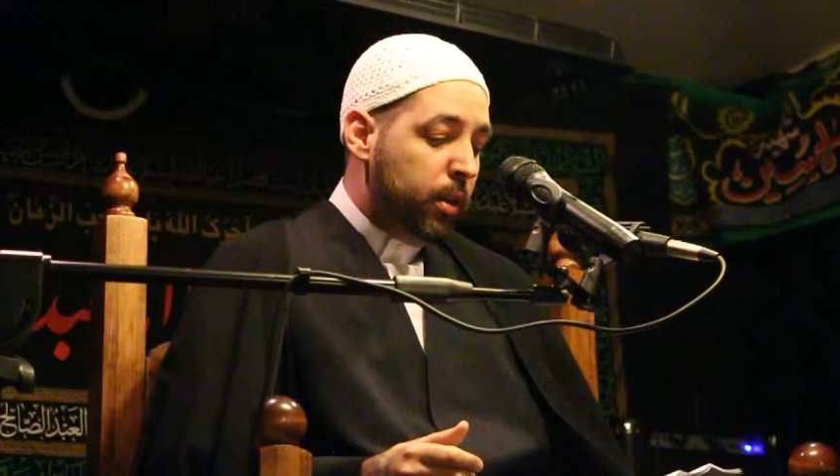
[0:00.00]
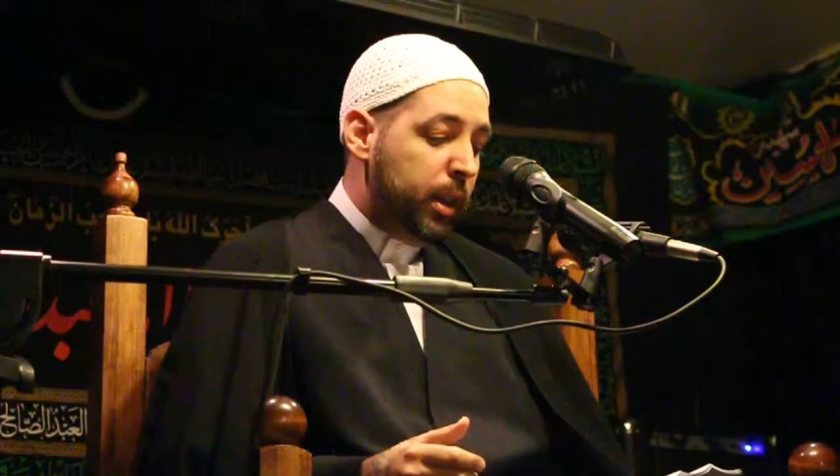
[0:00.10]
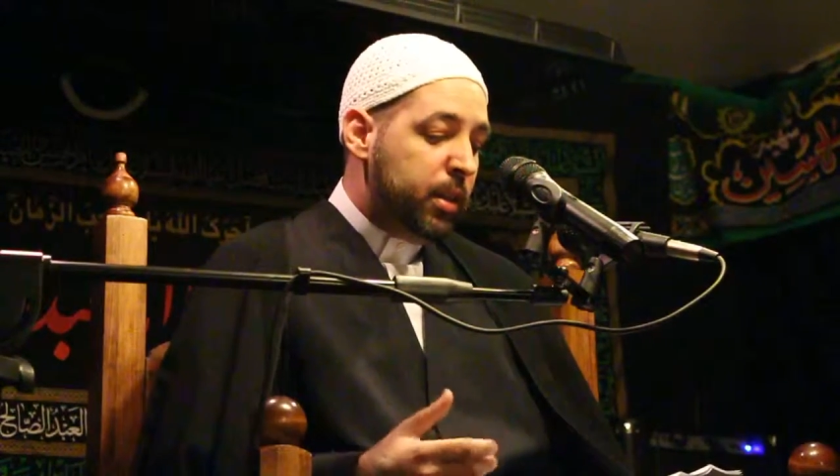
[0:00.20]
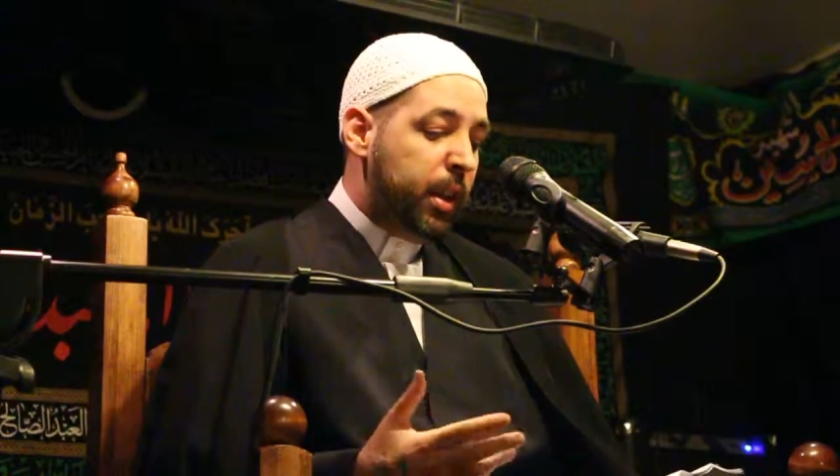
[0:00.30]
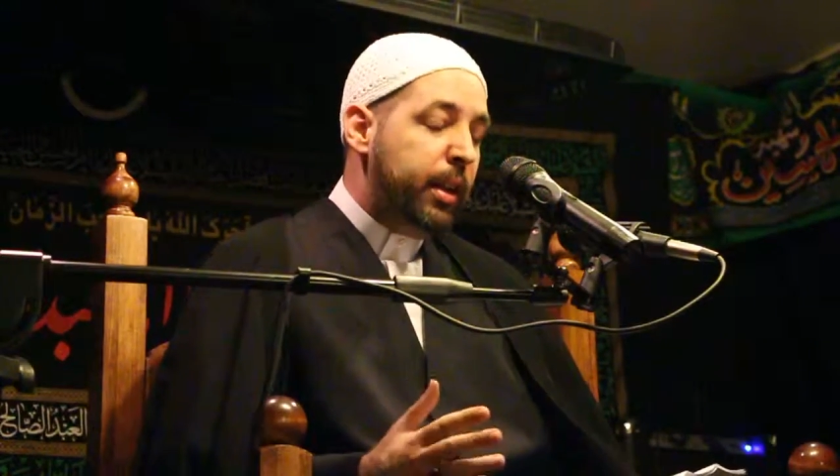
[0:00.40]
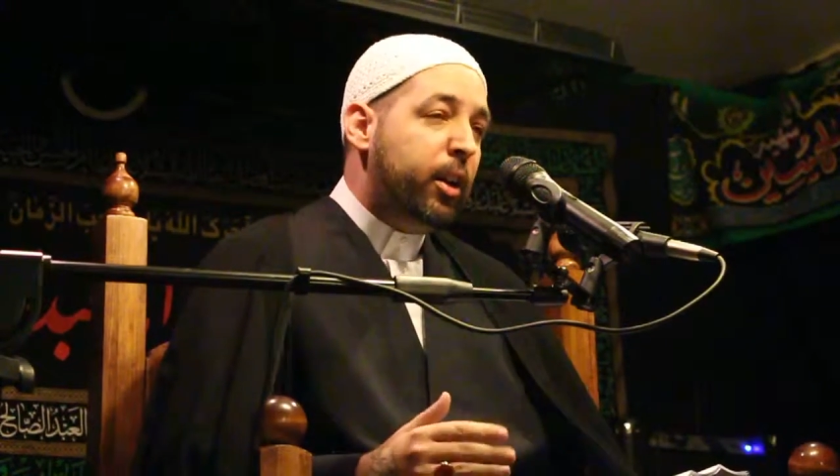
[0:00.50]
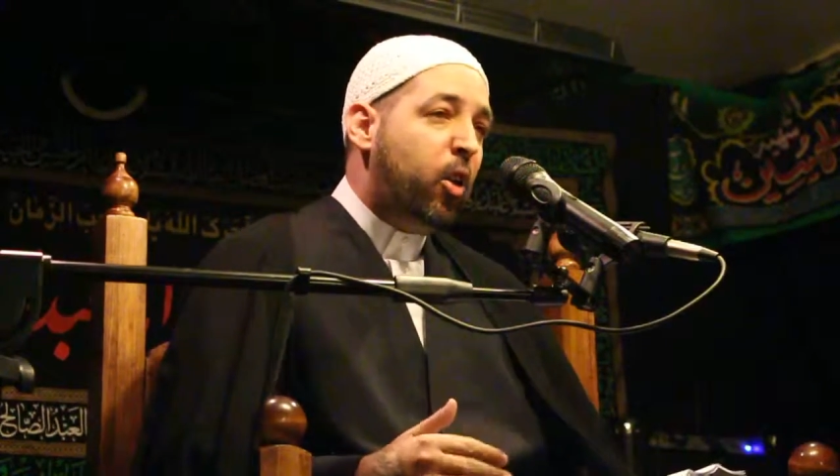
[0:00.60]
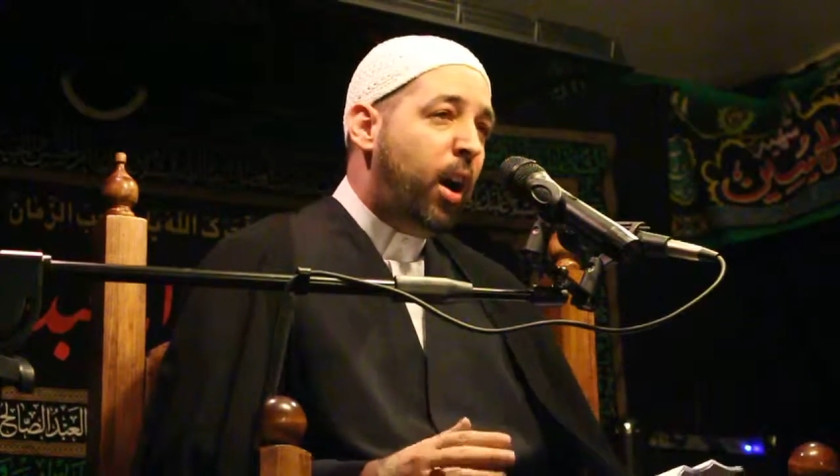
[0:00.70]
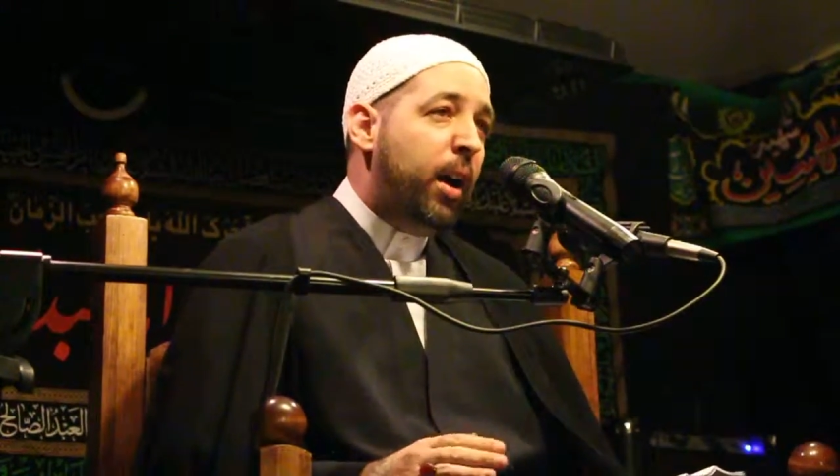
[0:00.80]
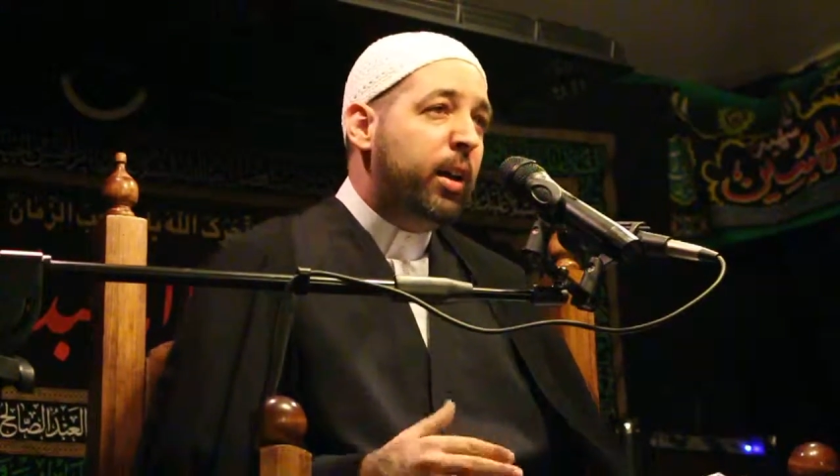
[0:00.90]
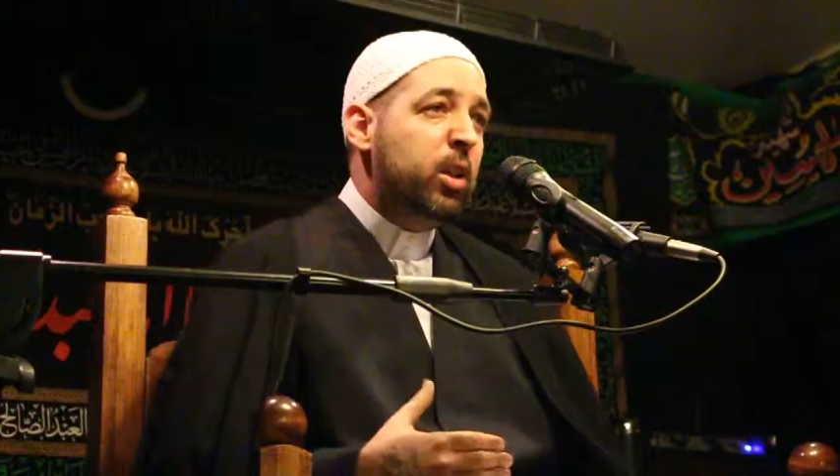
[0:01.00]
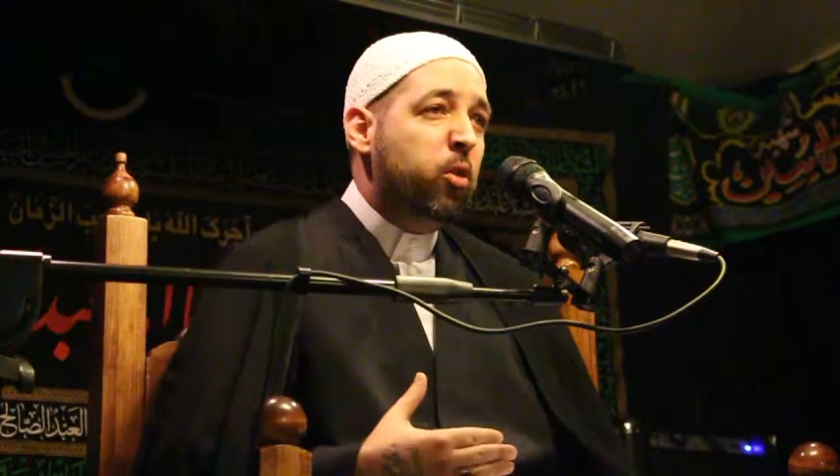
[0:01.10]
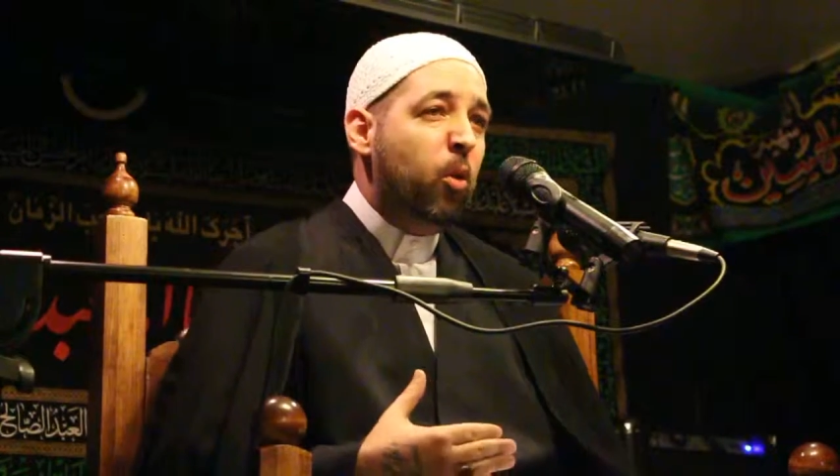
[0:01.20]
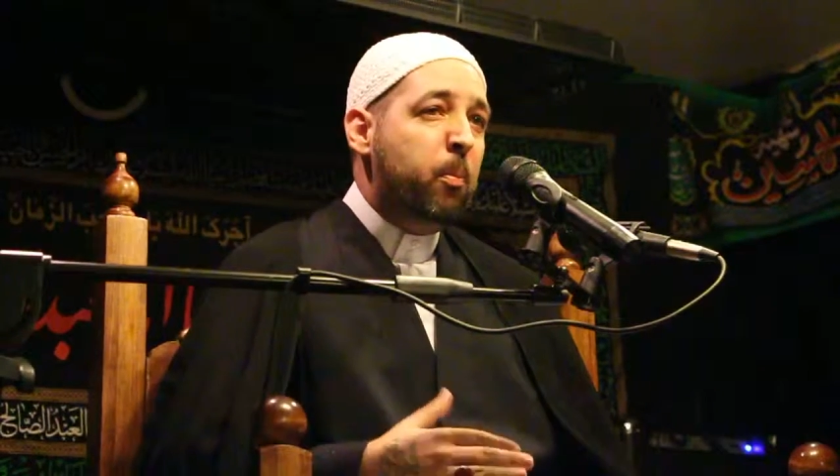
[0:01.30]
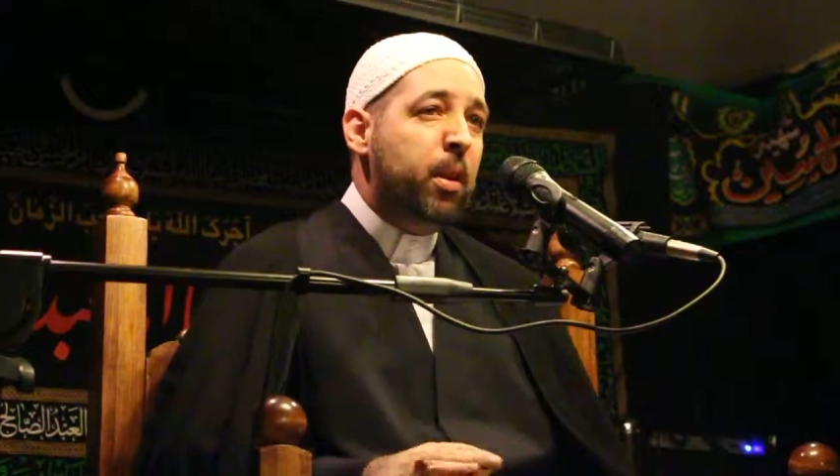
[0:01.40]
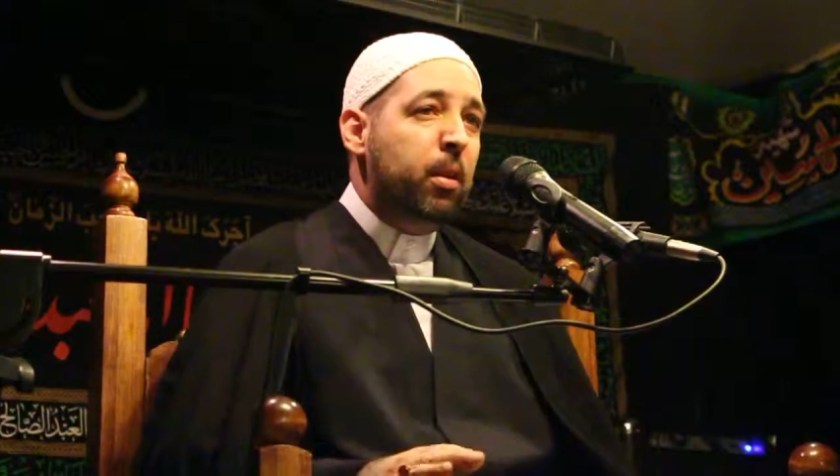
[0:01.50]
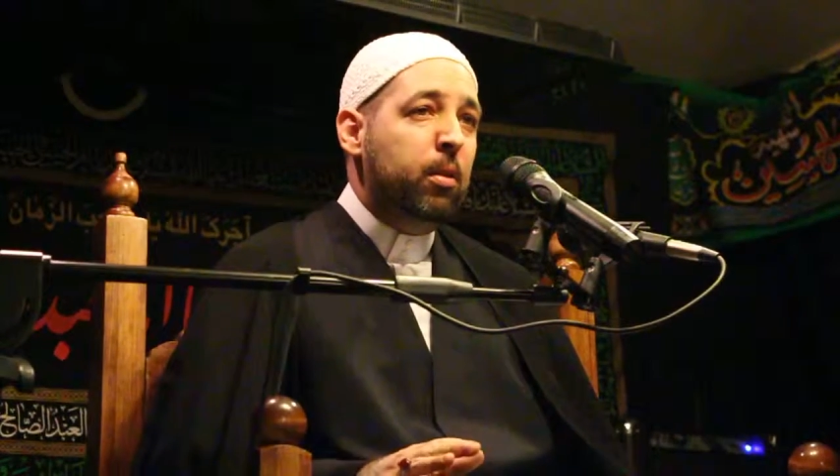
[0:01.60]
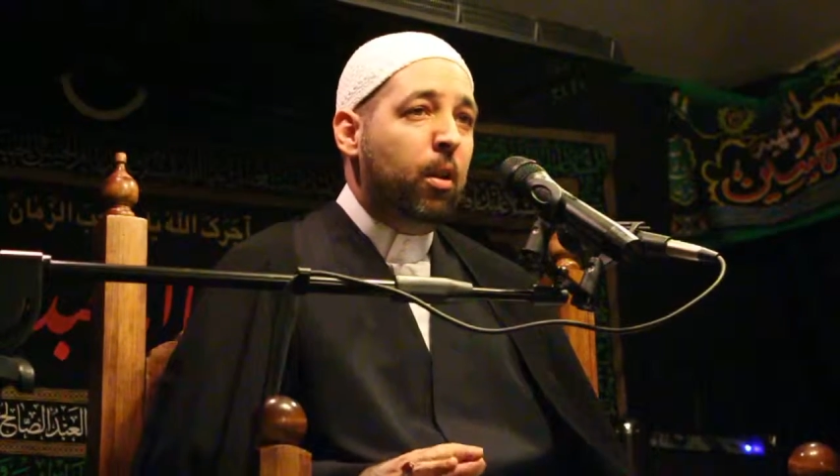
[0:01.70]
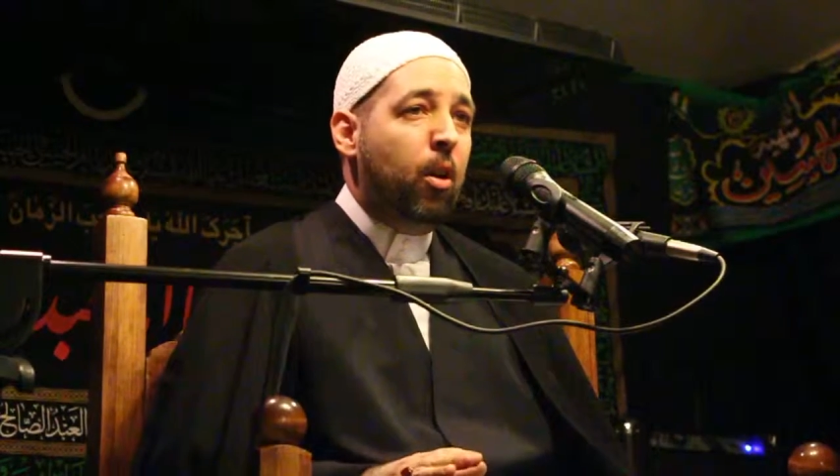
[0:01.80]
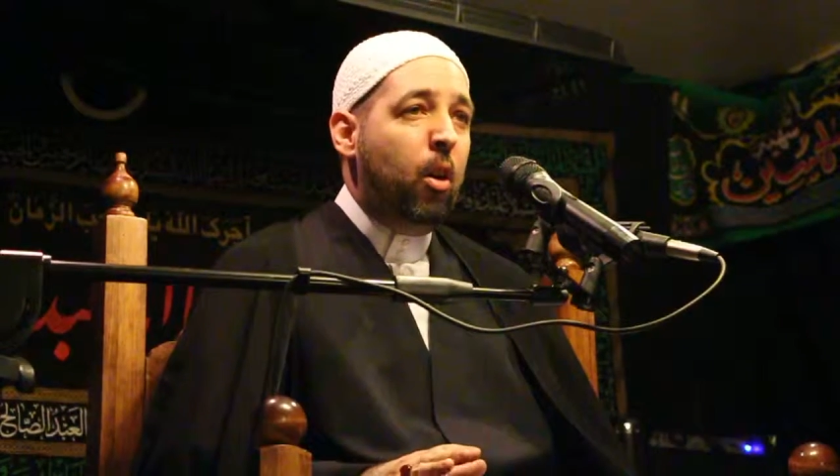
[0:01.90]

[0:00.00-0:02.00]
they say that crying is forbidden